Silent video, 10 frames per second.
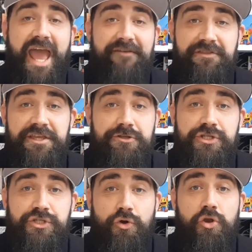Everything you
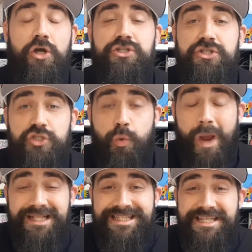just saw cost us
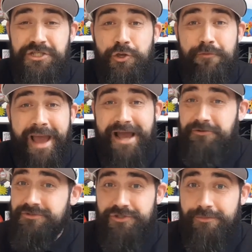
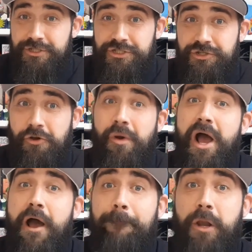£22, not much at all,
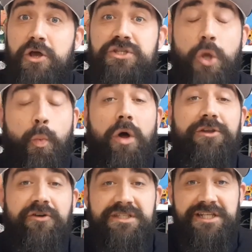plus
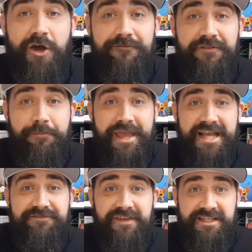$1.99 for the
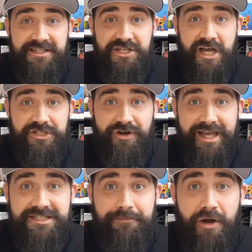PS Vita charger I
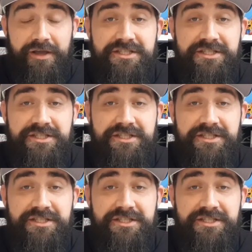had to buy.